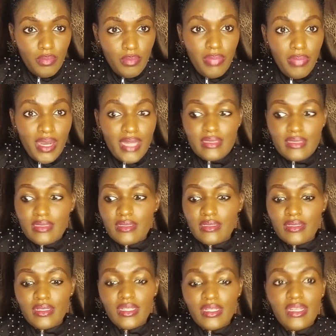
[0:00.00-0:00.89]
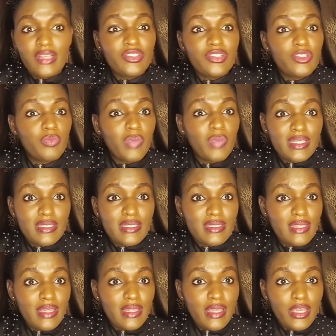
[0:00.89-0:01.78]
But Hillary is
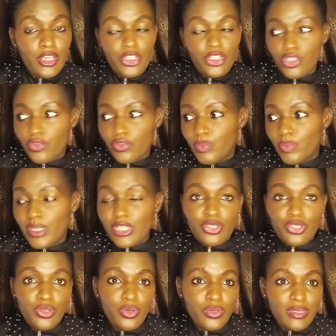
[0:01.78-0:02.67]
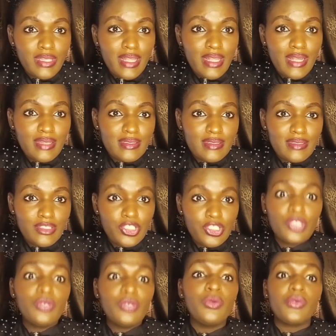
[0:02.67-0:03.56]
past the age of being told that.
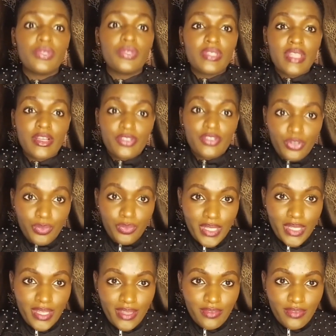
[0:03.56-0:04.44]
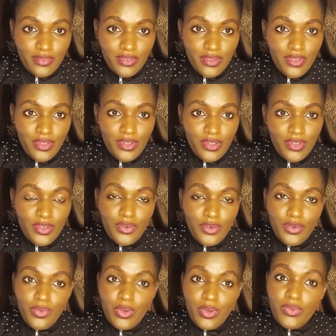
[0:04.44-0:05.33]
She knows how to behave
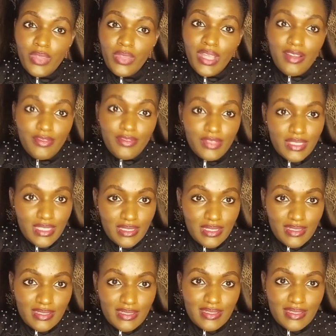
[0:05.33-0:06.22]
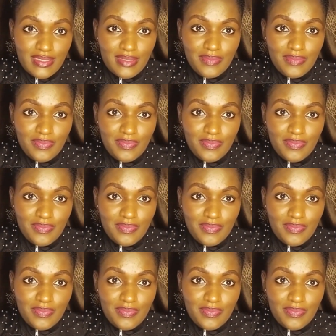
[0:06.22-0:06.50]
when we have visitors.